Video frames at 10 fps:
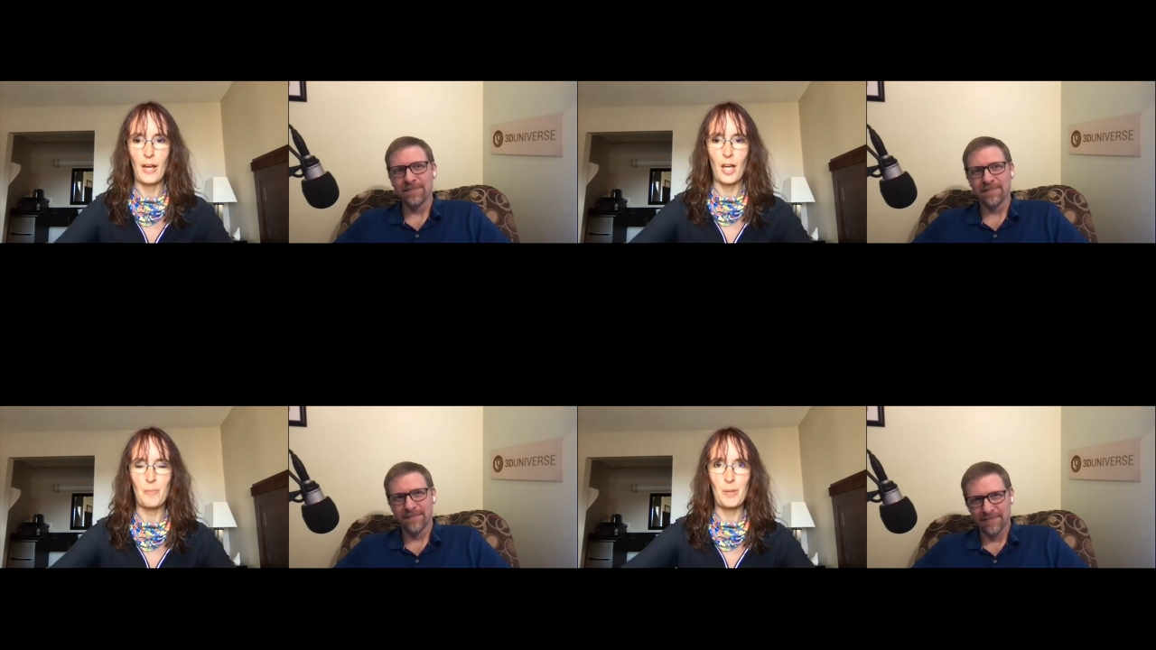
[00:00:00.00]

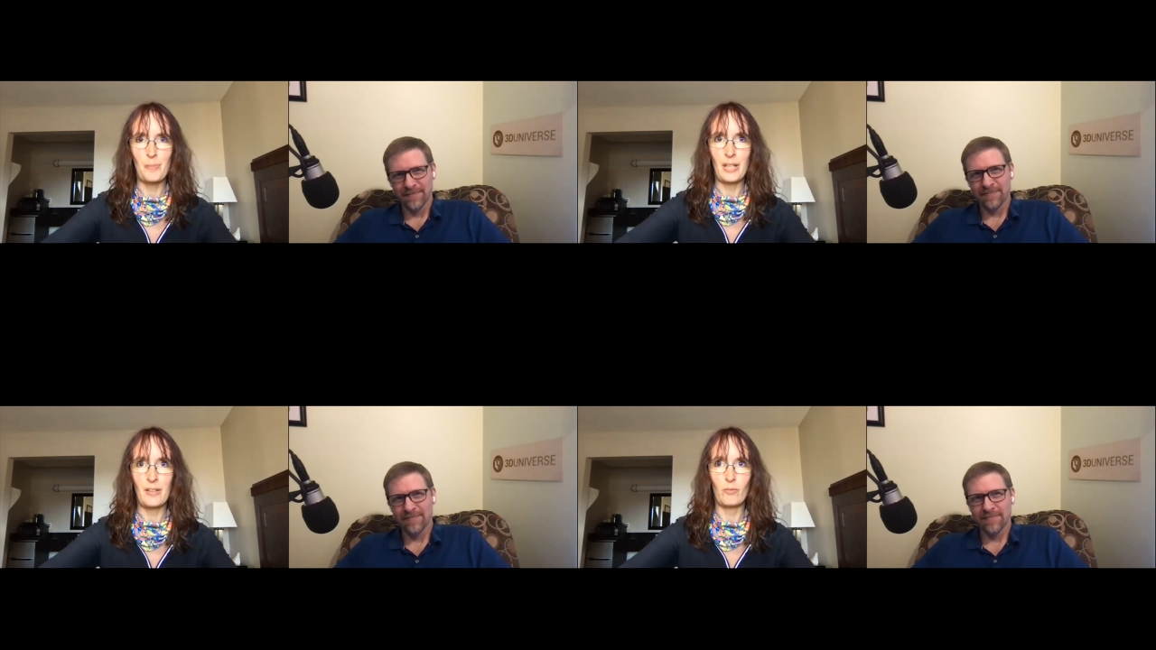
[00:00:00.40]
Speaker 1: I'm on
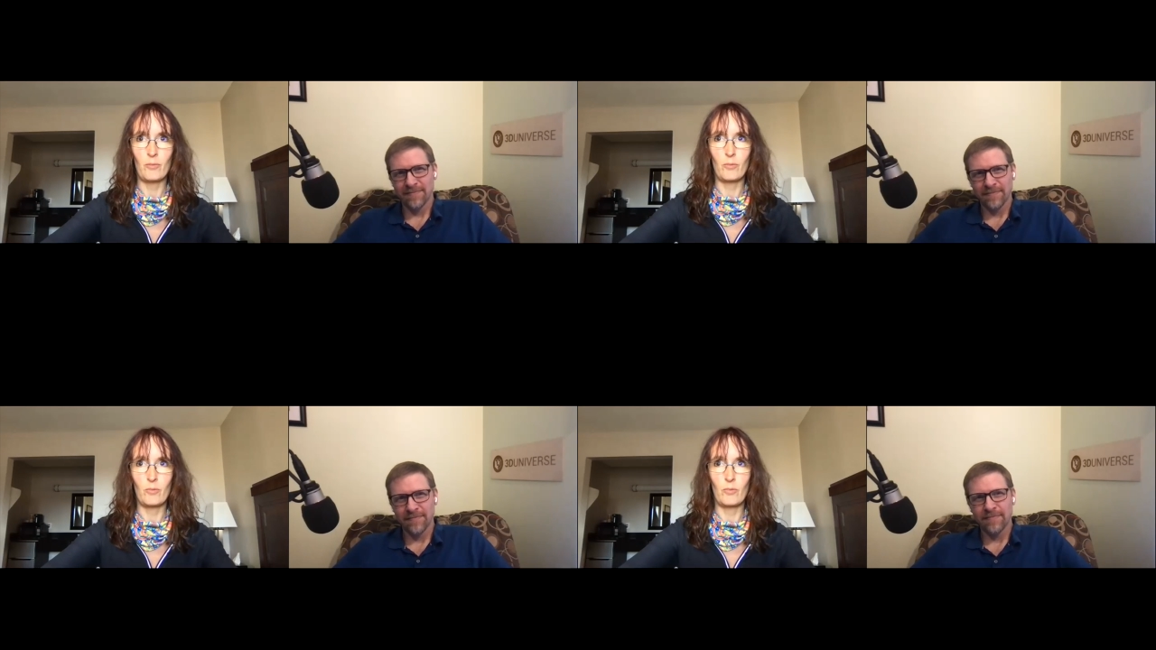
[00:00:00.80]
my
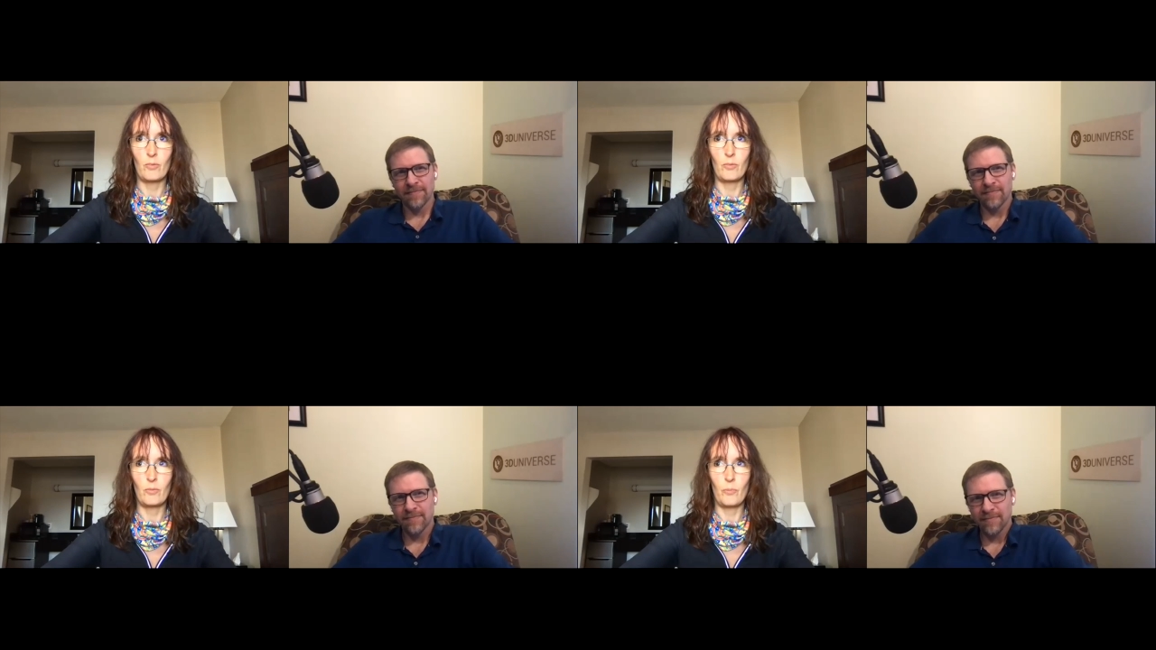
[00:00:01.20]

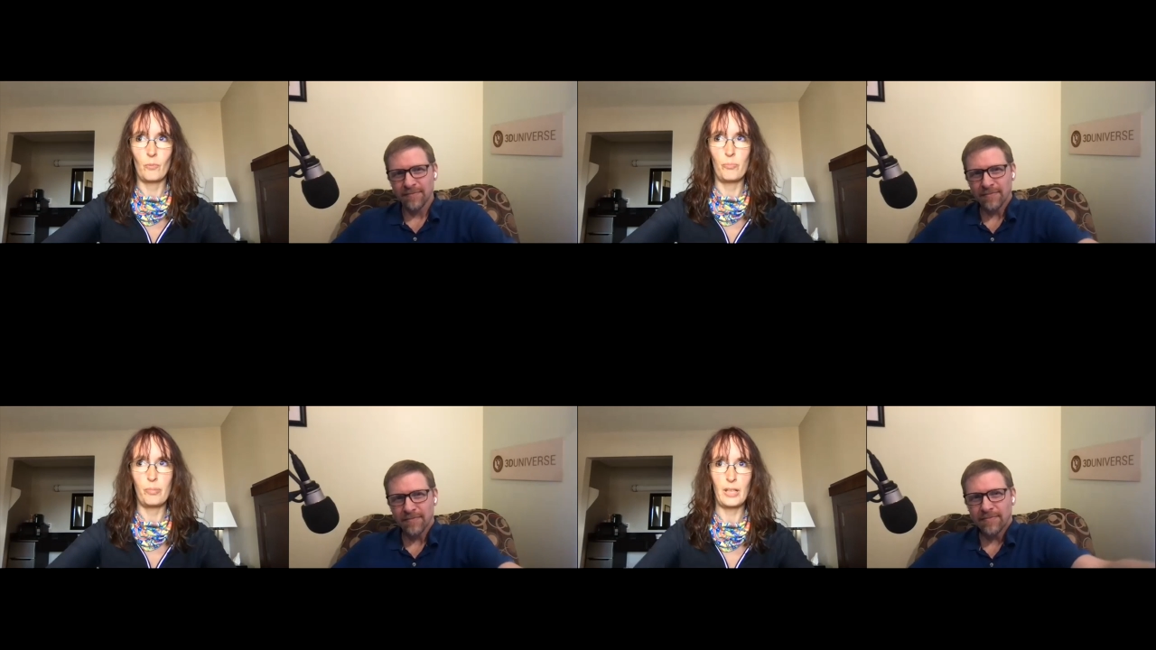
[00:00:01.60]

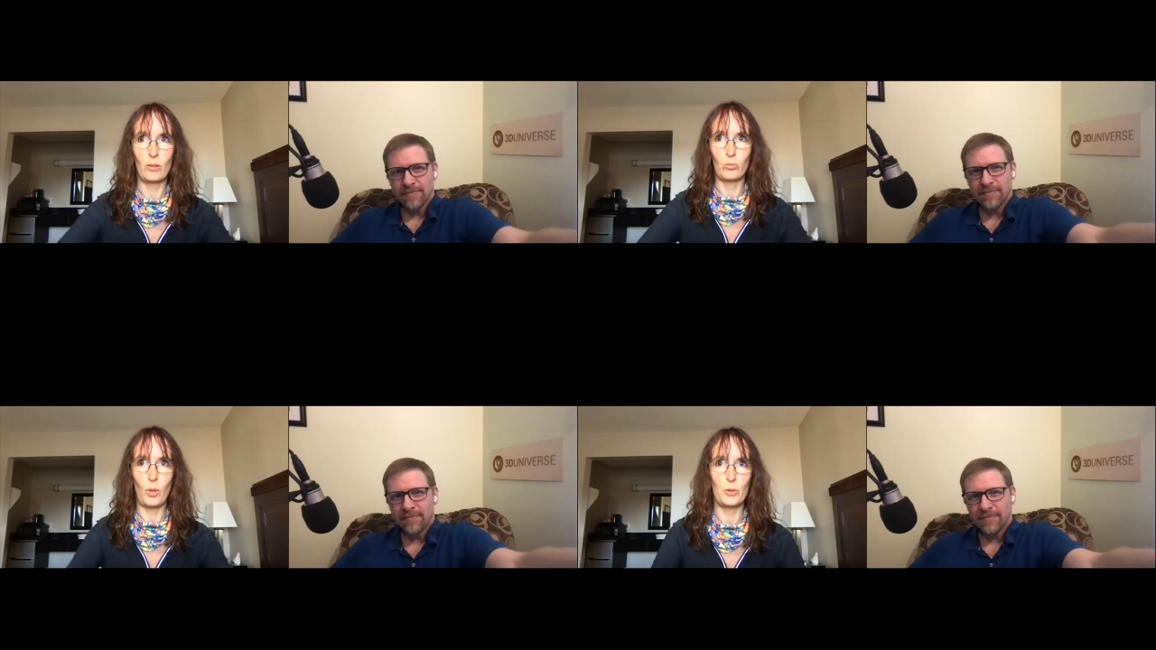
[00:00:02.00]
big
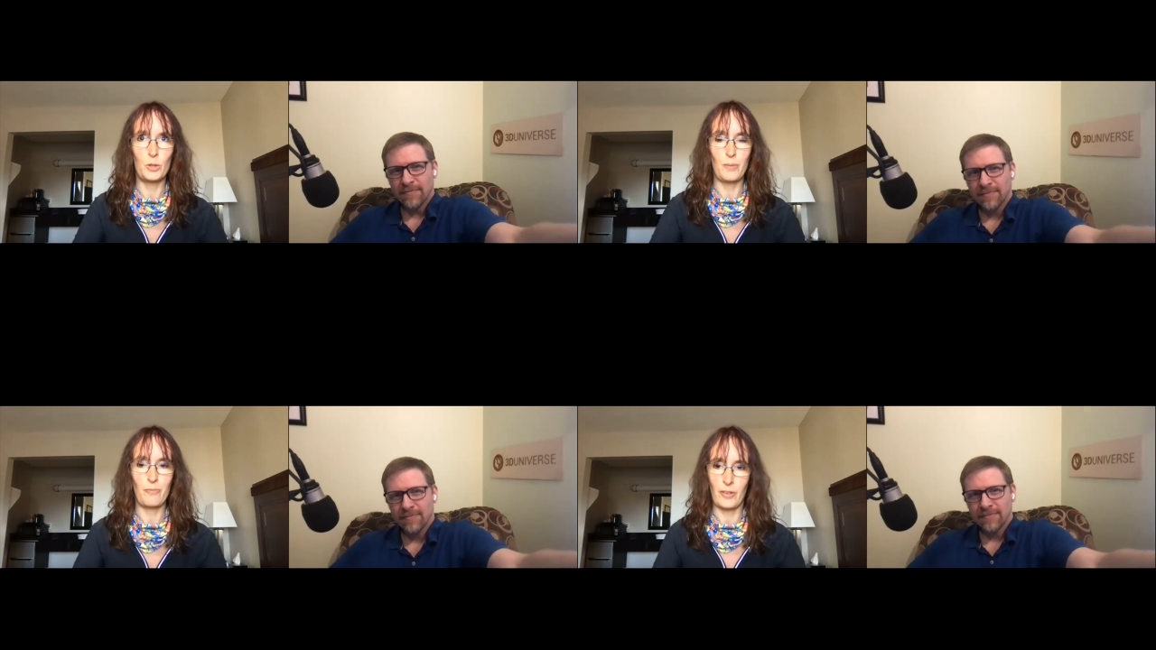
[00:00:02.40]
road trip
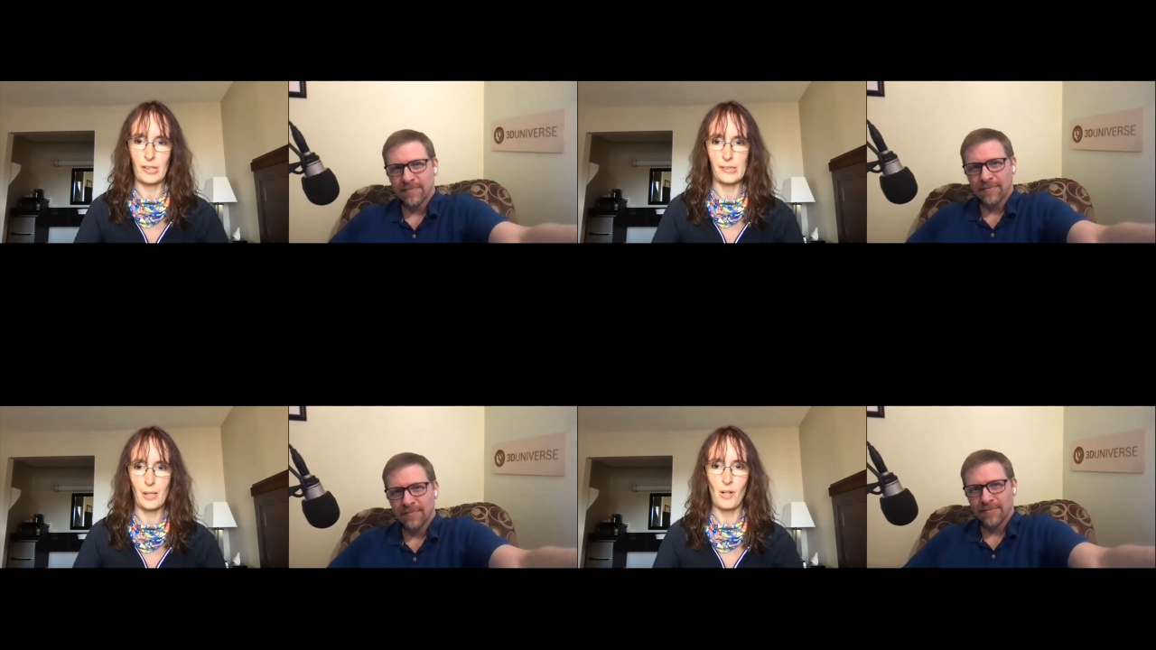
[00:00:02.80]
for the
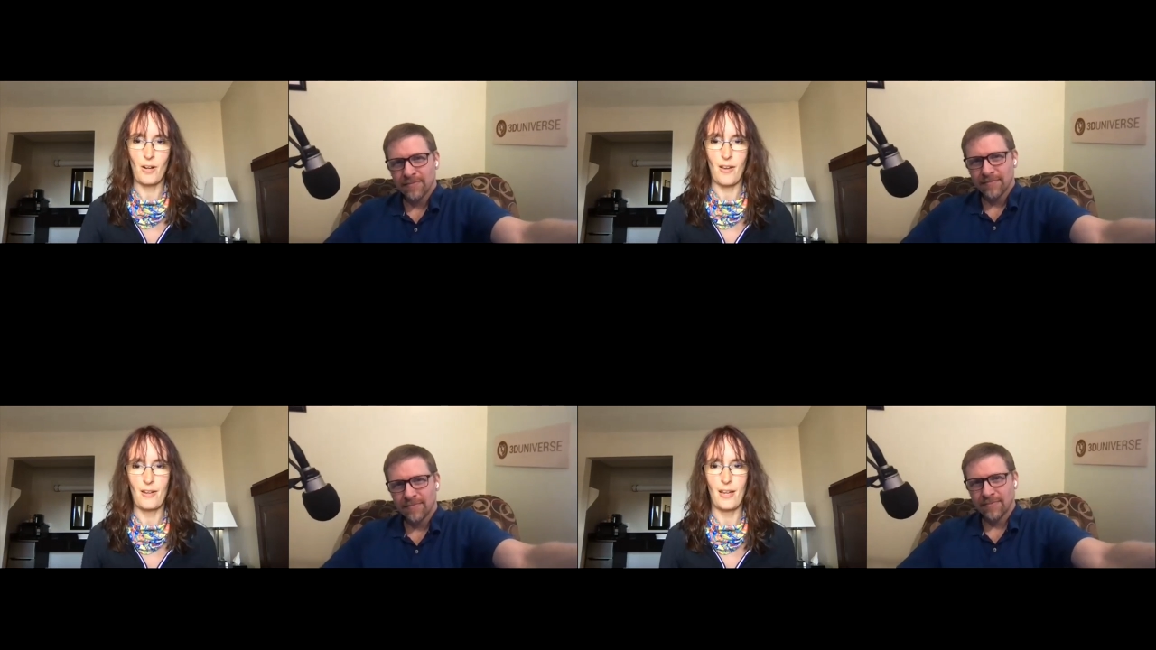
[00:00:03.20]
summer
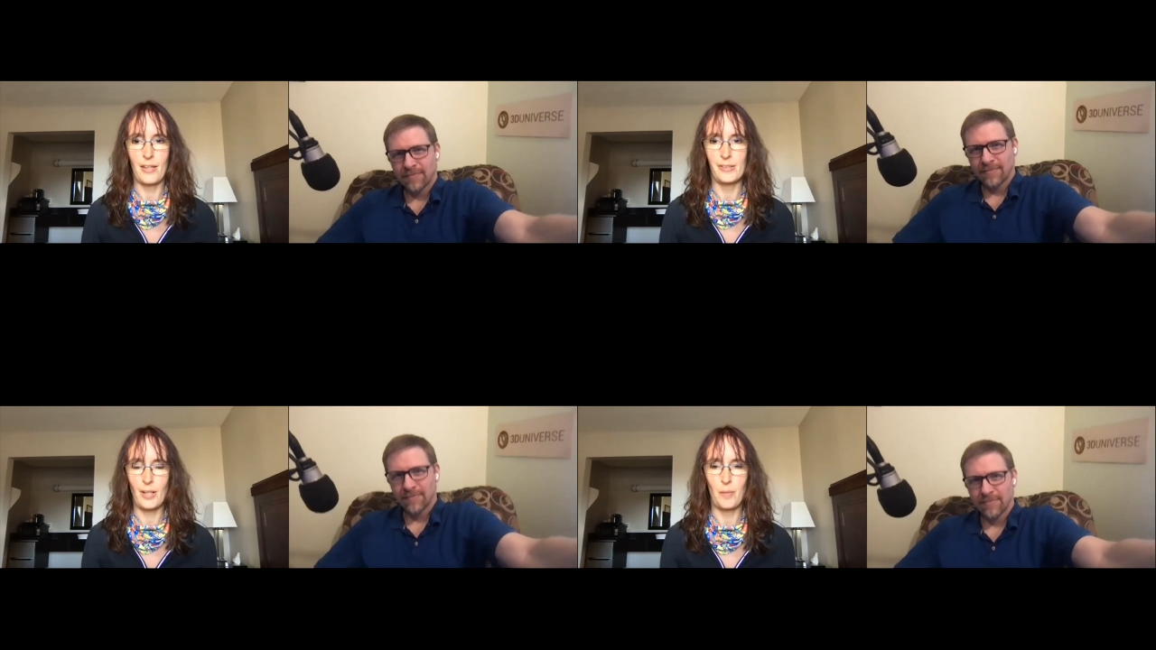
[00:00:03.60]
and I
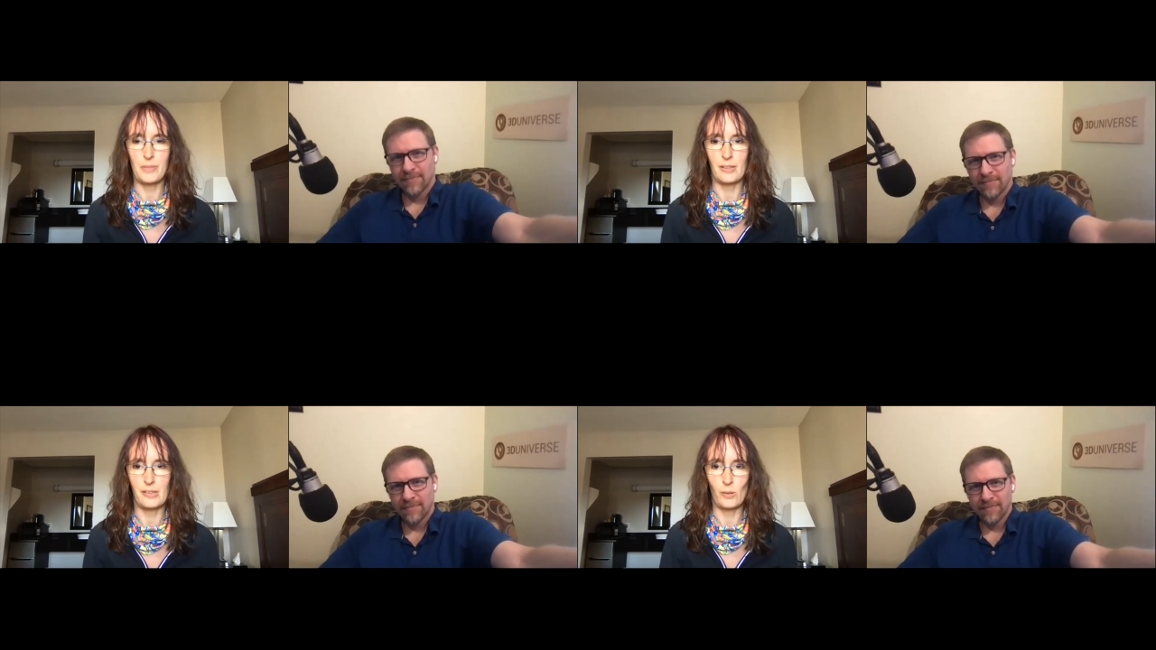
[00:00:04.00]
stopped in
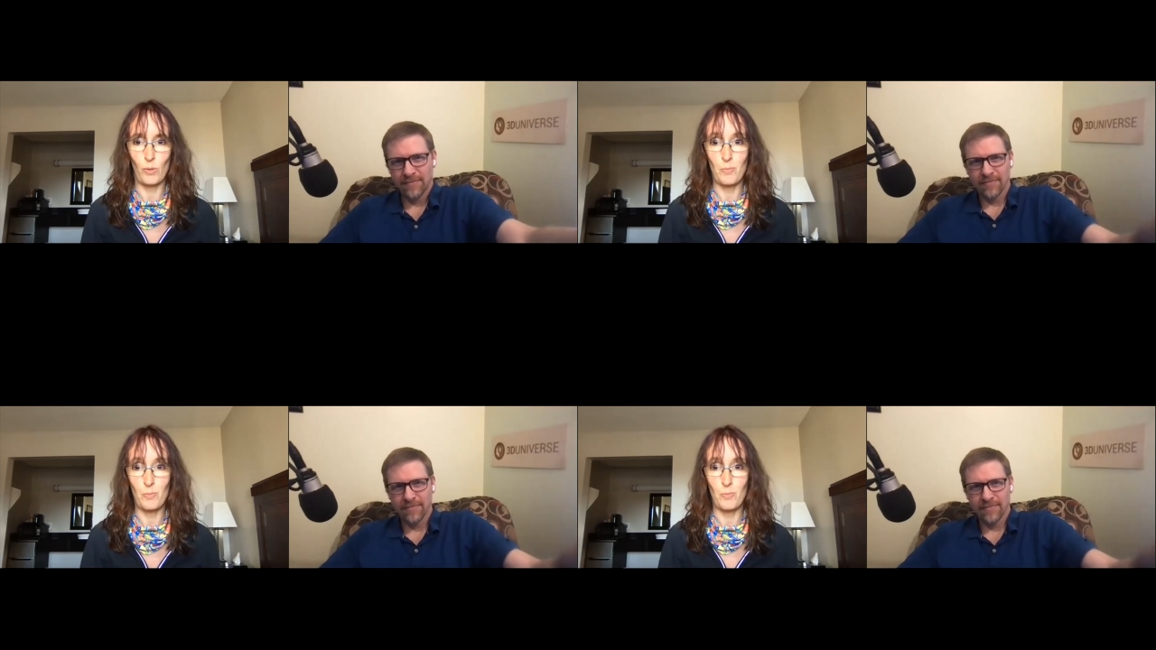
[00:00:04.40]
Sequim,